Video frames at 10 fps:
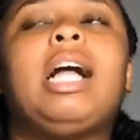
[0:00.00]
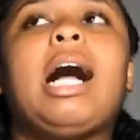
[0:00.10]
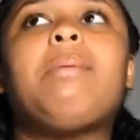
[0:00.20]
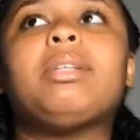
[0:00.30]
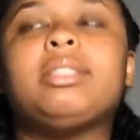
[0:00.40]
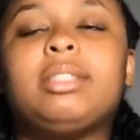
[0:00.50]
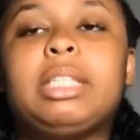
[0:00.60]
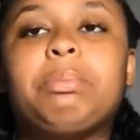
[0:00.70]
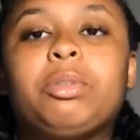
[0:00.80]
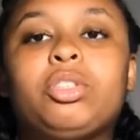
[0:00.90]
I wasn't
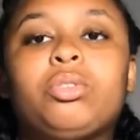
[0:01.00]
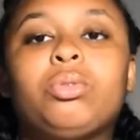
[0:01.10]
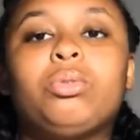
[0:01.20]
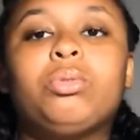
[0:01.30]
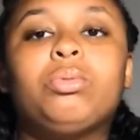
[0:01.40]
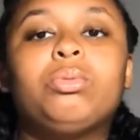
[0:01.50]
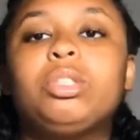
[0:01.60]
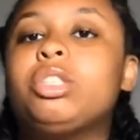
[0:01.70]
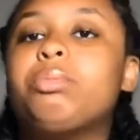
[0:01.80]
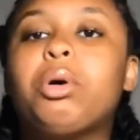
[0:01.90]
skipping school
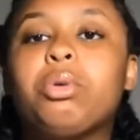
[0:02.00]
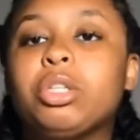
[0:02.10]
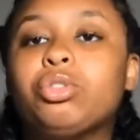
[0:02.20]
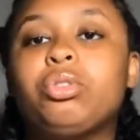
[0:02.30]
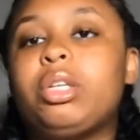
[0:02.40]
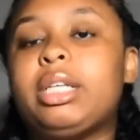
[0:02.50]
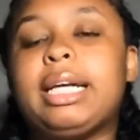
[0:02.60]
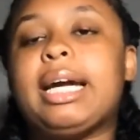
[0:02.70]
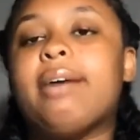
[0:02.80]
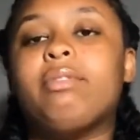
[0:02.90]
to smoke and drink.
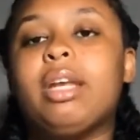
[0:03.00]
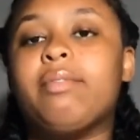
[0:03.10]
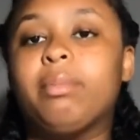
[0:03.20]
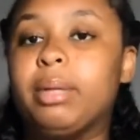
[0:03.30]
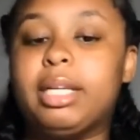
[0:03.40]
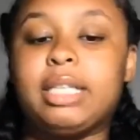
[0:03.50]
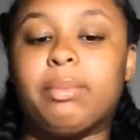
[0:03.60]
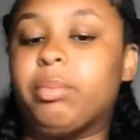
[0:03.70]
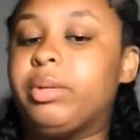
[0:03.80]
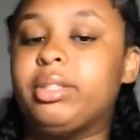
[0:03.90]
Like, I've never been that
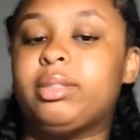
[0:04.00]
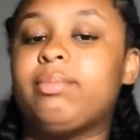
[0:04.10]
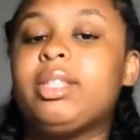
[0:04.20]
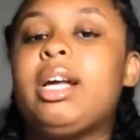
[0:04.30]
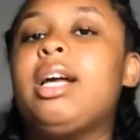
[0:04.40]
type of person.